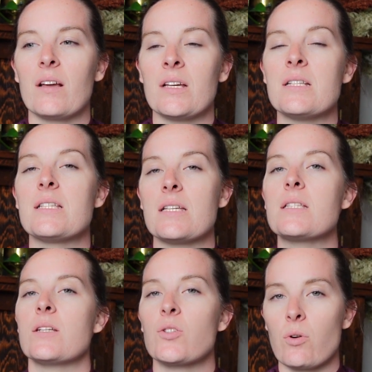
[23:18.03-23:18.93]

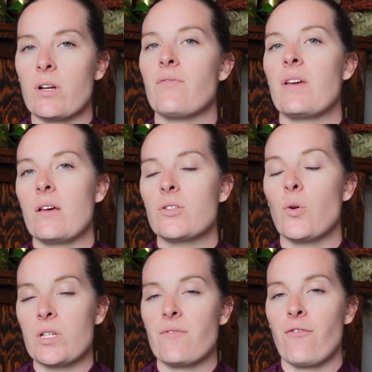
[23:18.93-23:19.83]
consistent sort of
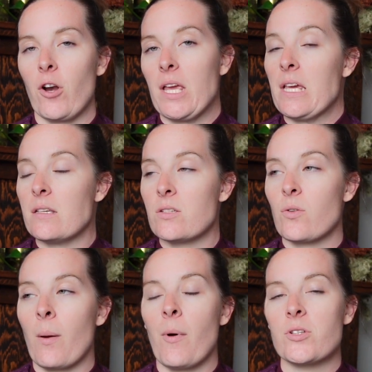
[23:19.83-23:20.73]
source for heat.
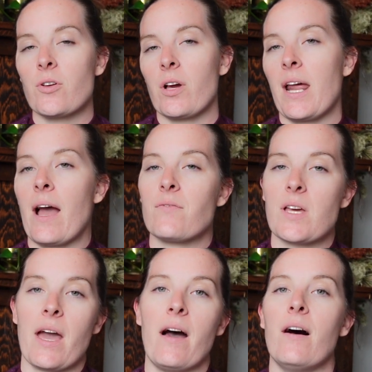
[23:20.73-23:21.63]
So I'm also going to
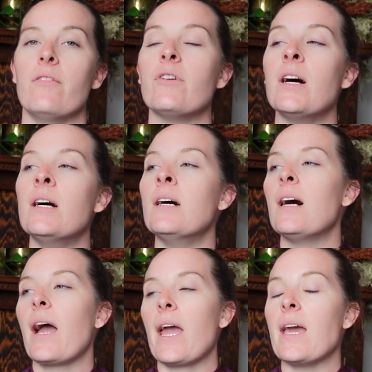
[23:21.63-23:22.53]
have
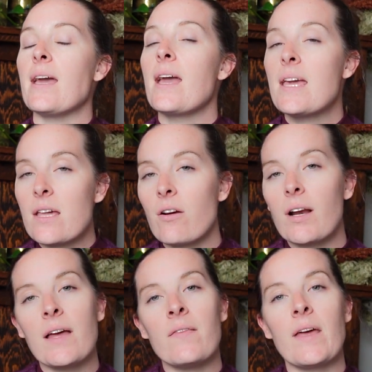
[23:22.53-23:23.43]
a heater
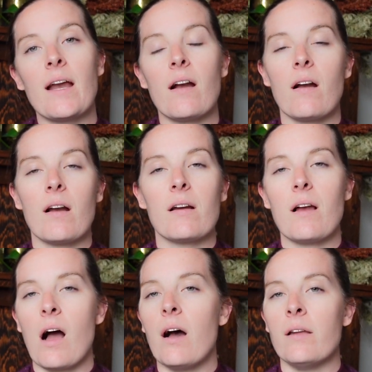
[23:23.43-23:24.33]
in there
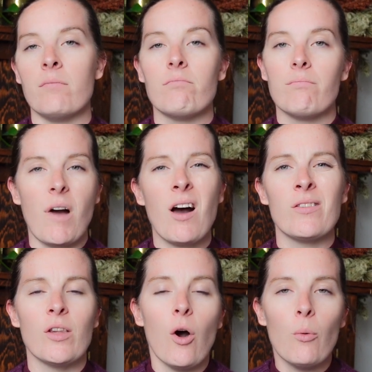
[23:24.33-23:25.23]
on
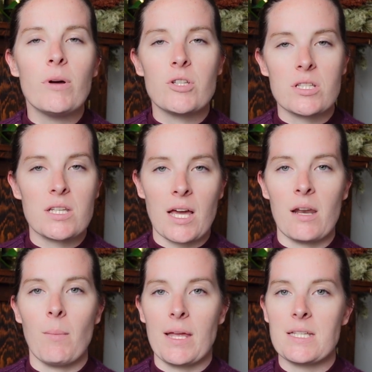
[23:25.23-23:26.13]
low, but just to kind
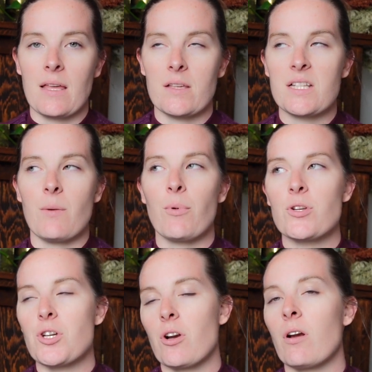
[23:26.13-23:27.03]
of maintain the
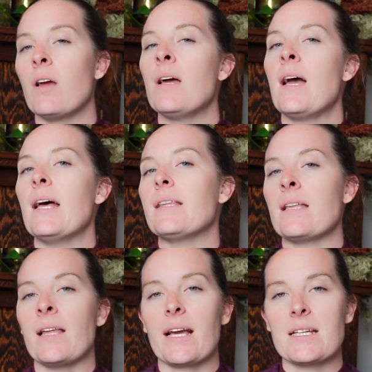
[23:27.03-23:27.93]
temperature.
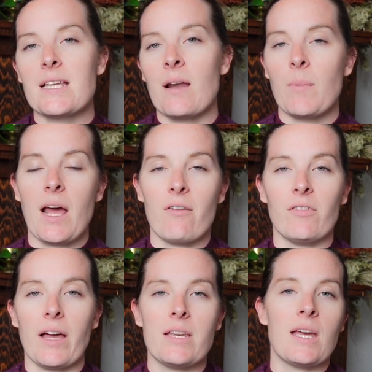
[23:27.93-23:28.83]
Then, like I said, I'm going to have
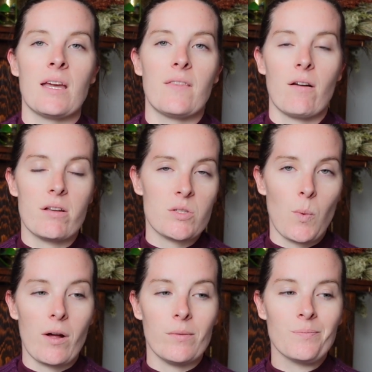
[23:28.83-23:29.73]
lighting in there as
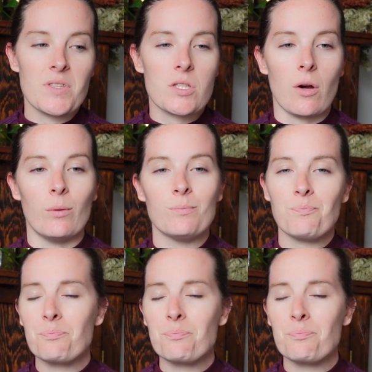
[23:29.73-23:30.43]
well. So